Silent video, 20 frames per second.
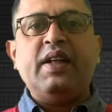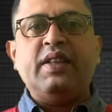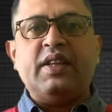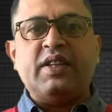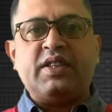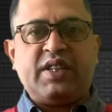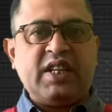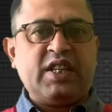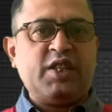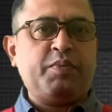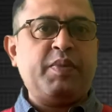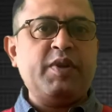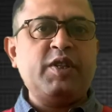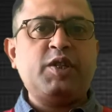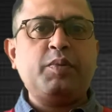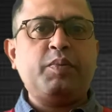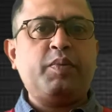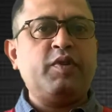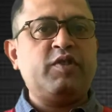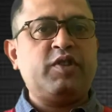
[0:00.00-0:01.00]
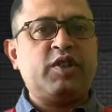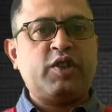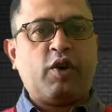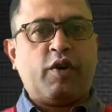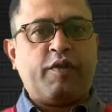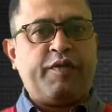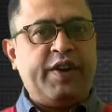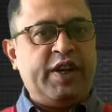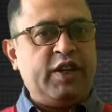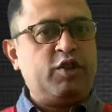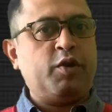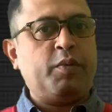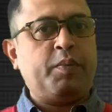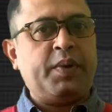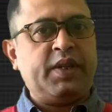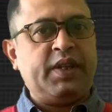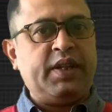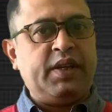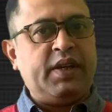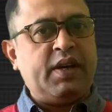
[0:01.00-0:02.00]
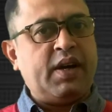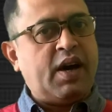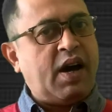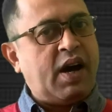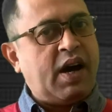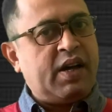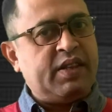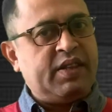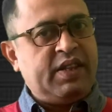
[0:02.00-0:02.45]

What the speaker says: The six principles of naturopathy are